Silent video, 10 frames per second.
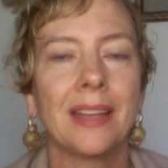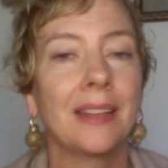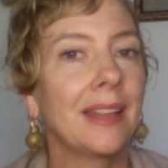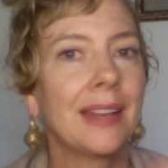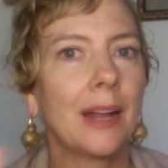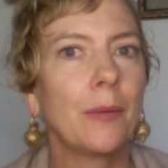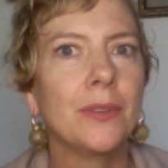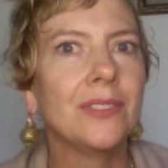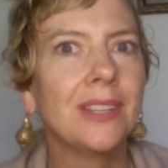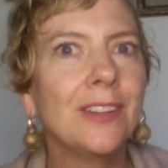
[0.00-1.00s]
and then I
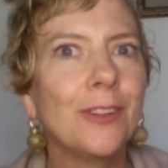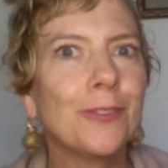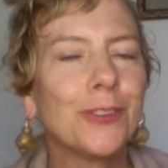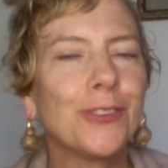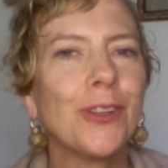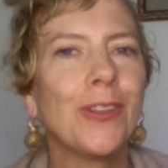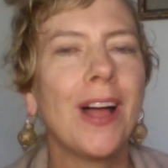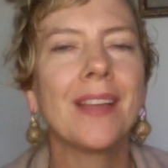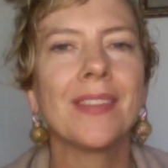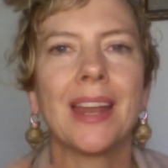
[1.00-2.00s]
was single for so
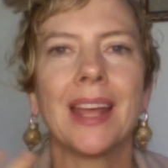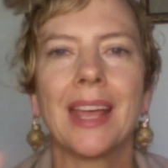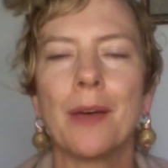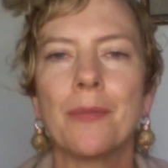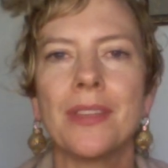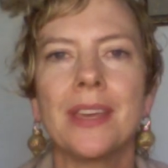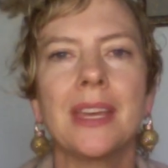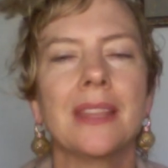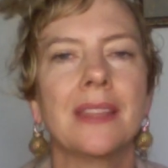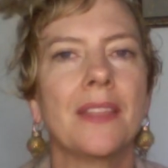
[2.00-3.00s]
long that I kept
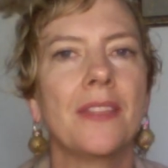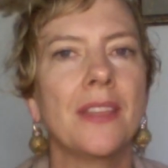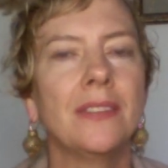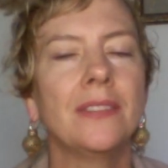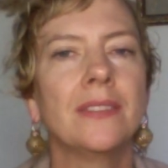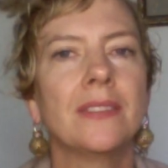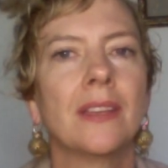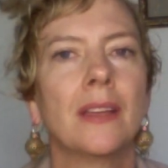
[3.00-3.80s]
thinking that this